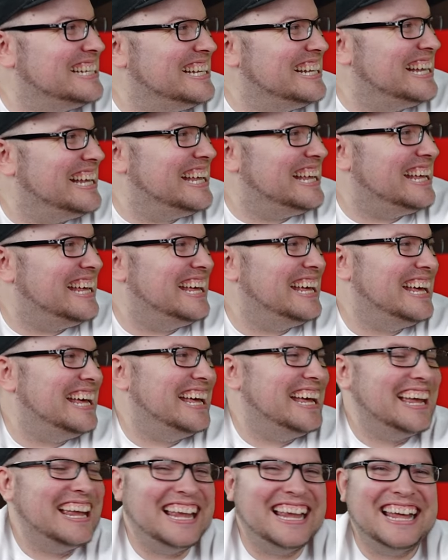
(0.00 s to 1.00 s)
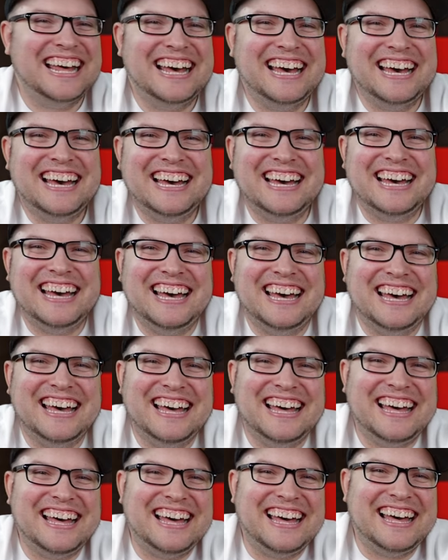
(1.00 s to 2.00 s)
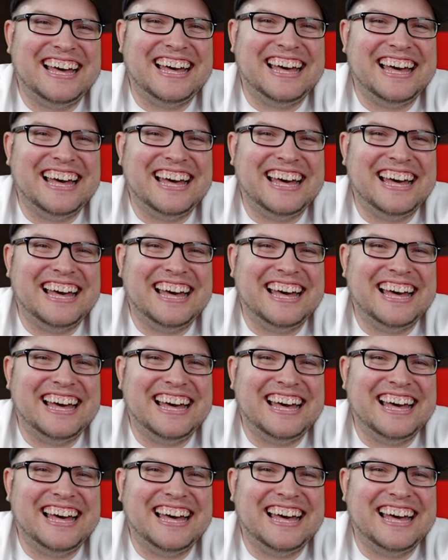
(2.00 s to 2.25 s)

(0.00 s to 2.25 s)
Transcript: (silent)